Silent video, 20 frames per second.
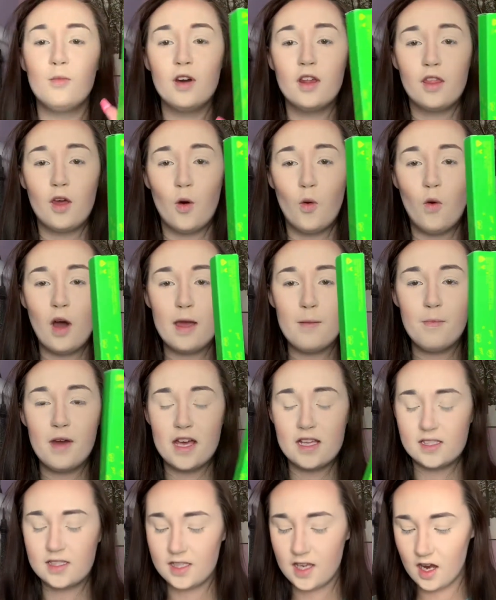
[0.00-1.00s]
with a white
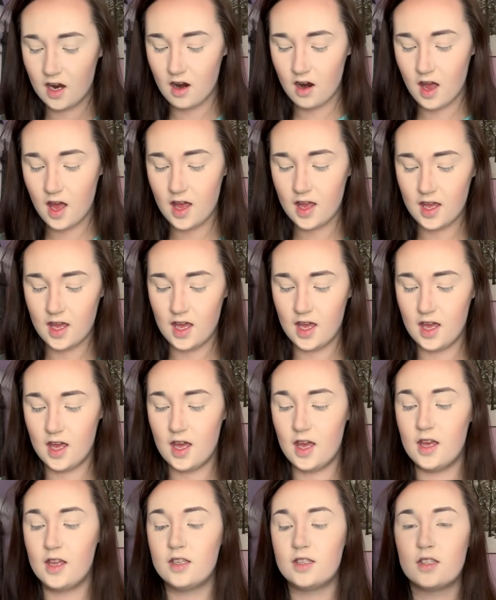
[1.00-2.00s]
mascara,
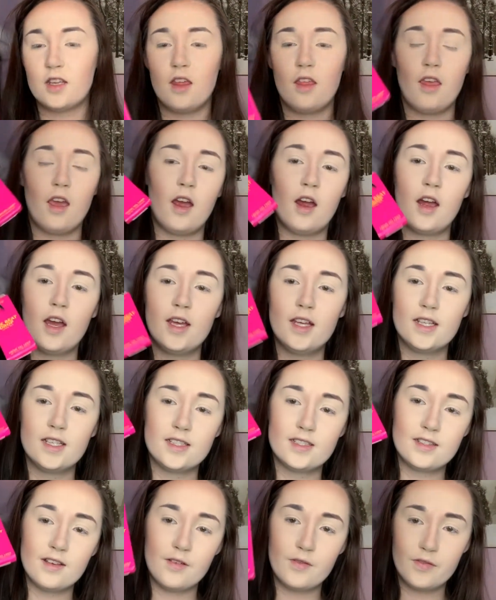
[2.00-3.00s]
and there
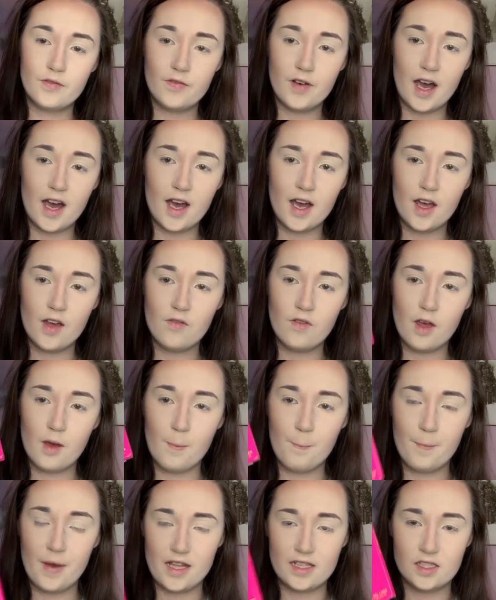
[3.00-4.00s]
is 5
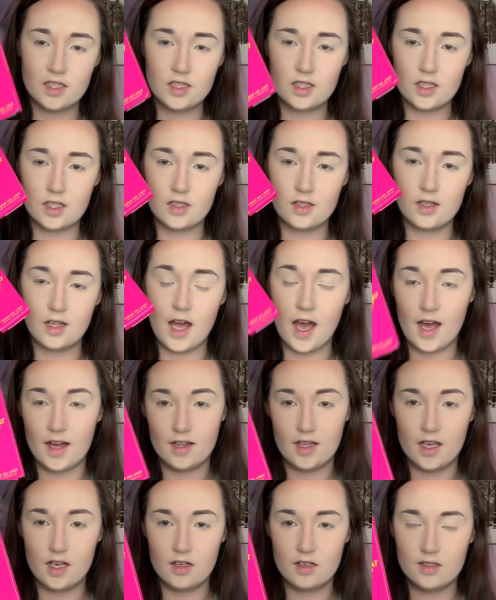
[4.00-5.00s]
pencil
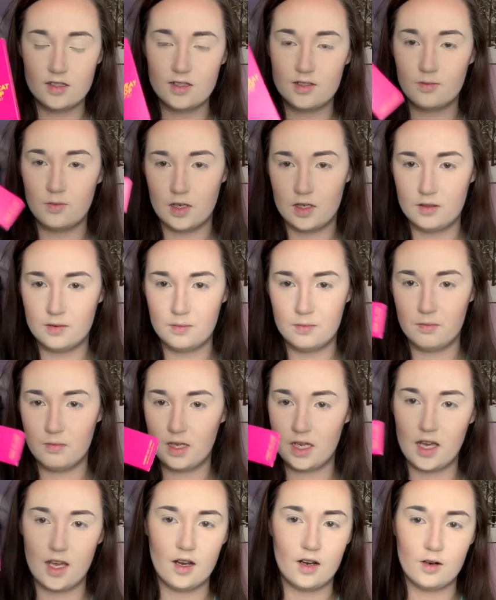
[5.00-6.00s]
eyeliners. Well,
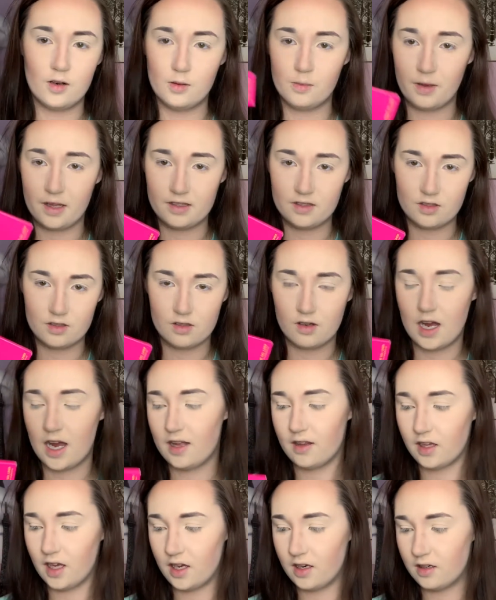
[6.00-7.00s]
mechanical pencil
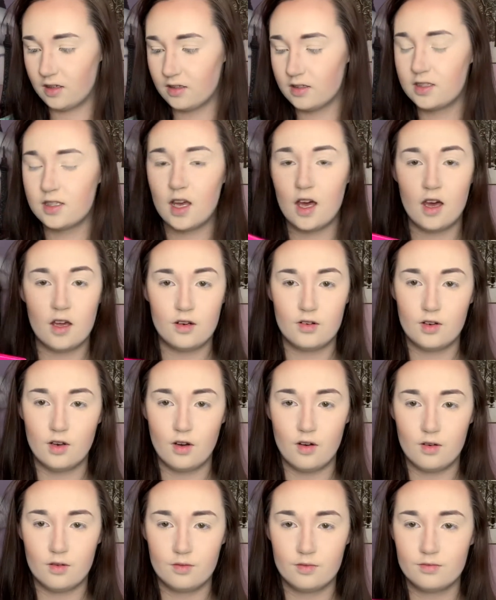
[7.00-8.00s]
eyeliners. I don't
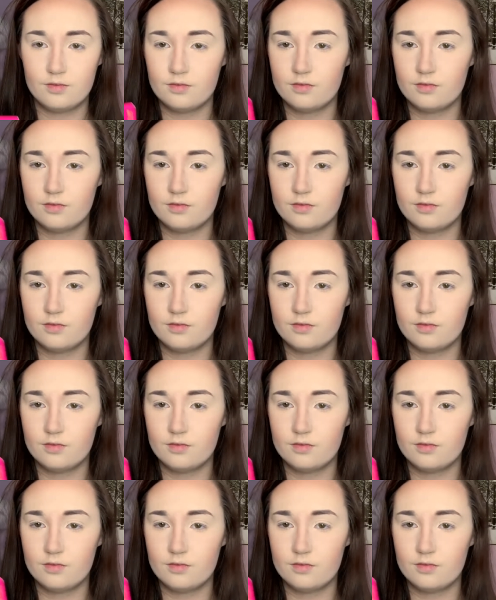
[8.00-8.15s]
know.